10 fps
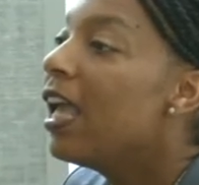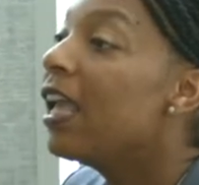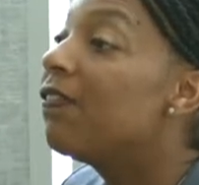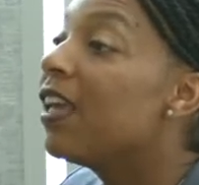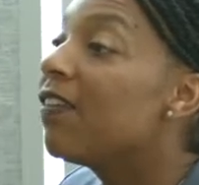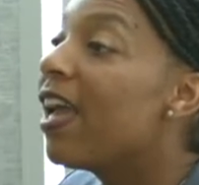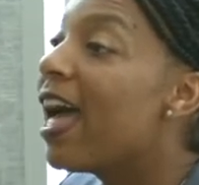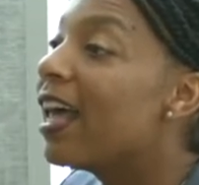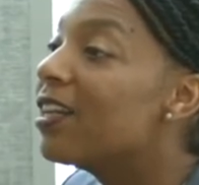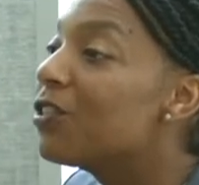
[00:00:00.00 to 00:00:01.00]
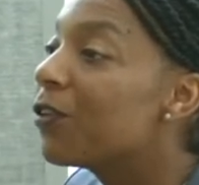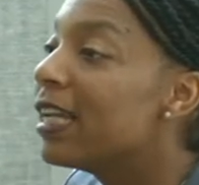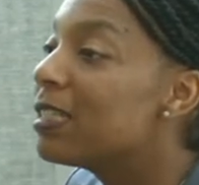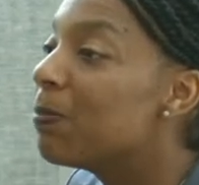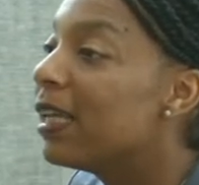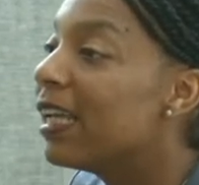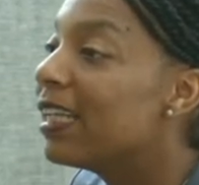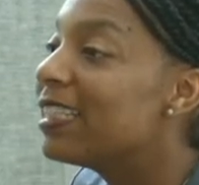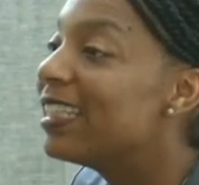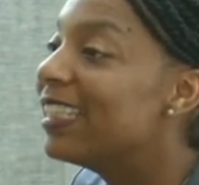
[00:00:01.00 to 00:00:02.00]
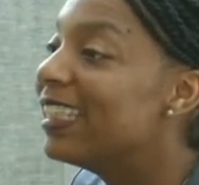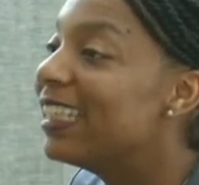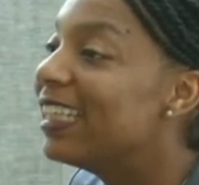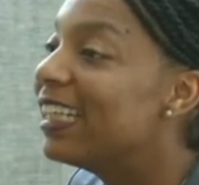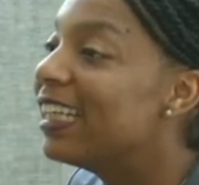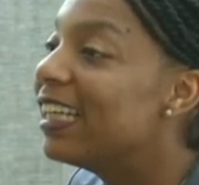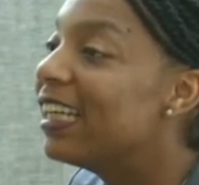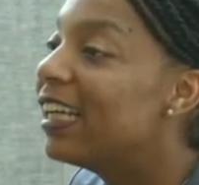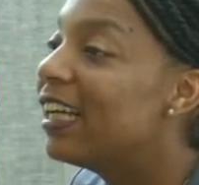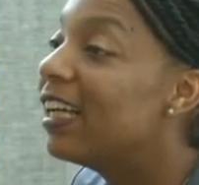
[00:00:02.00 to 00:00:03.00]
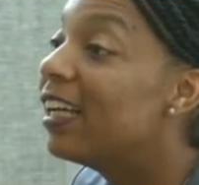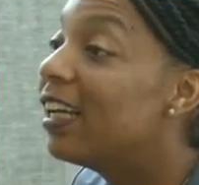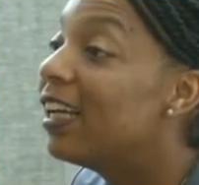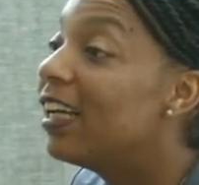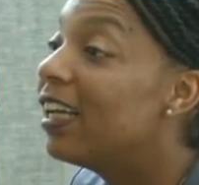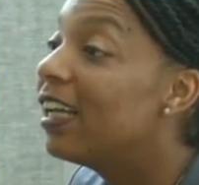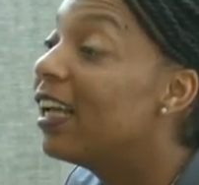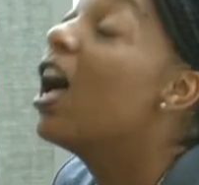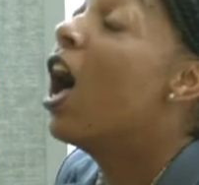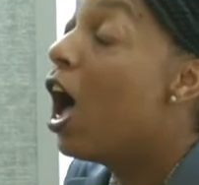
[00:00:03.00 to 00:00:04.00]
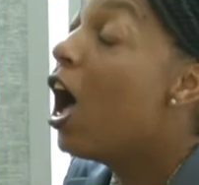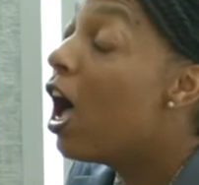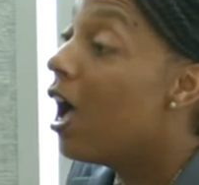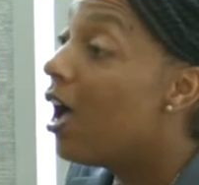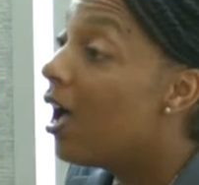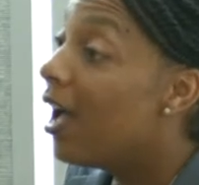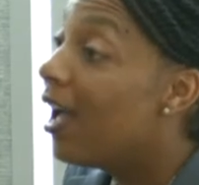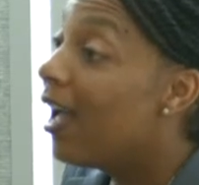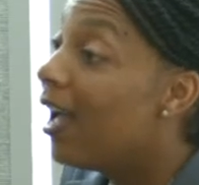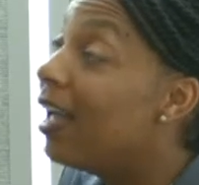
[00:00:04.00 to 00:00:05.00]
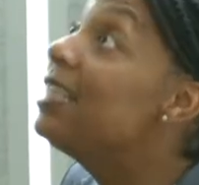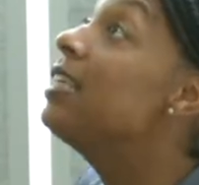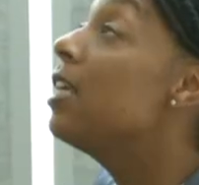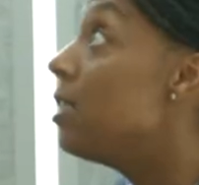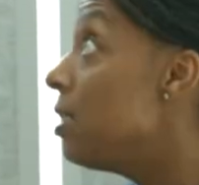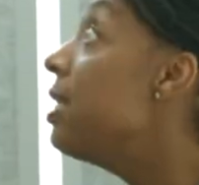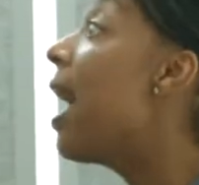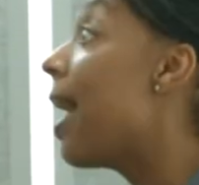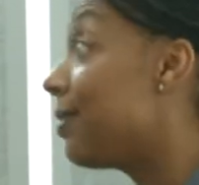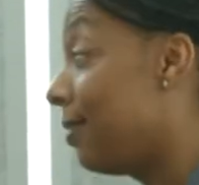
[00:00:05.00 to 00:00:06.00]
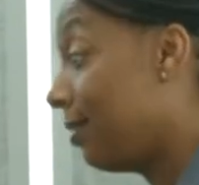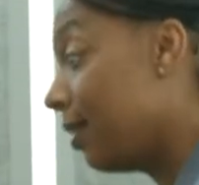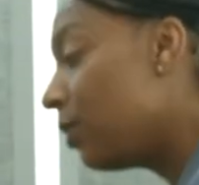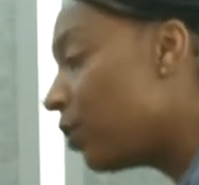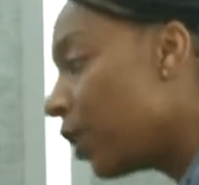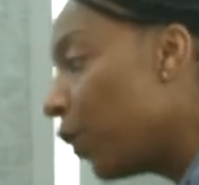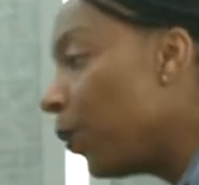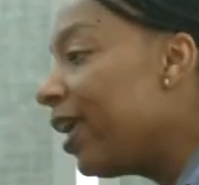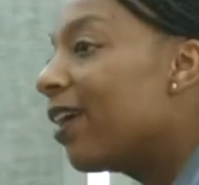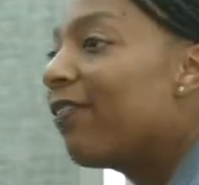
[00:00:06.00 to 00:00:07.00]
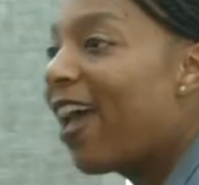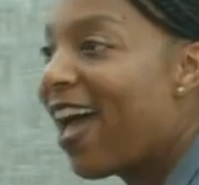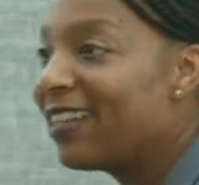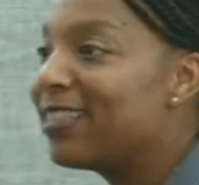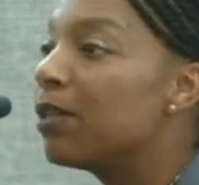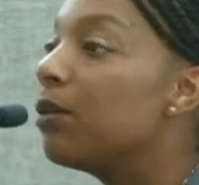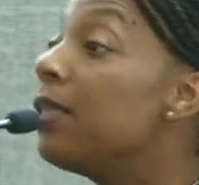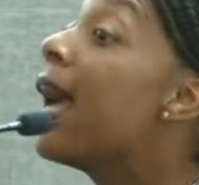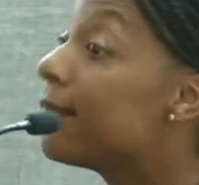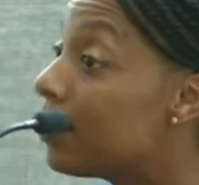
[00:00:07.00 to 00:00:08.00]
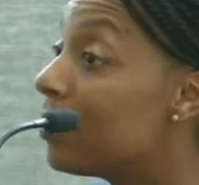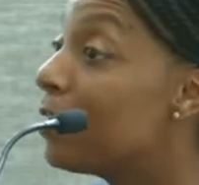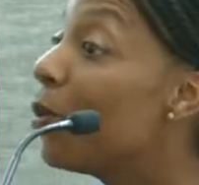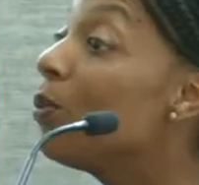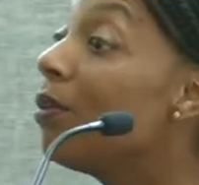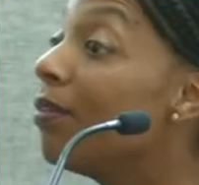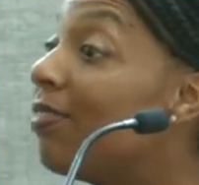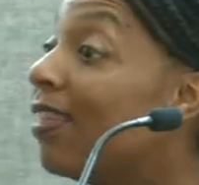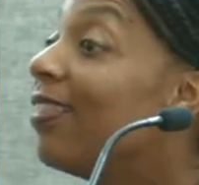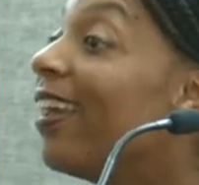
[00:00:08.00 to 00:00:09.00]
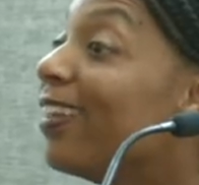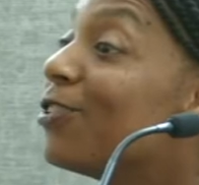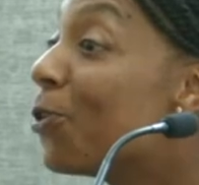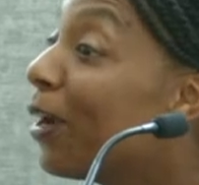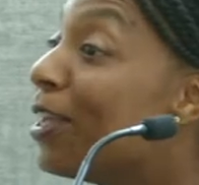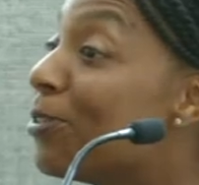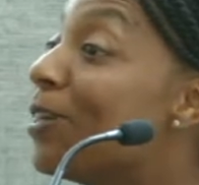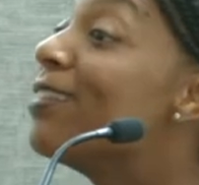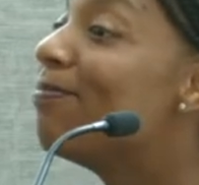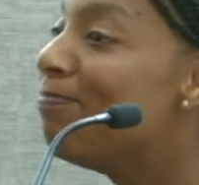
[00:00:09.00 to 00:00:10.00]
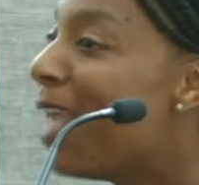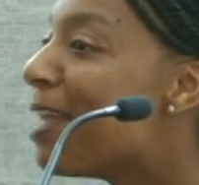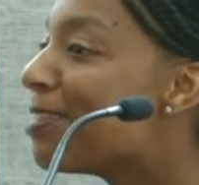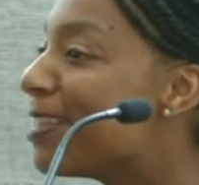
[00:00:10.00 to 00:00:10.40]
If they've had a transplant? Yeah, if they have any kind of trans transplants, can they become a donor? Yes. So we have had, so, yes. So th the short answer is yes.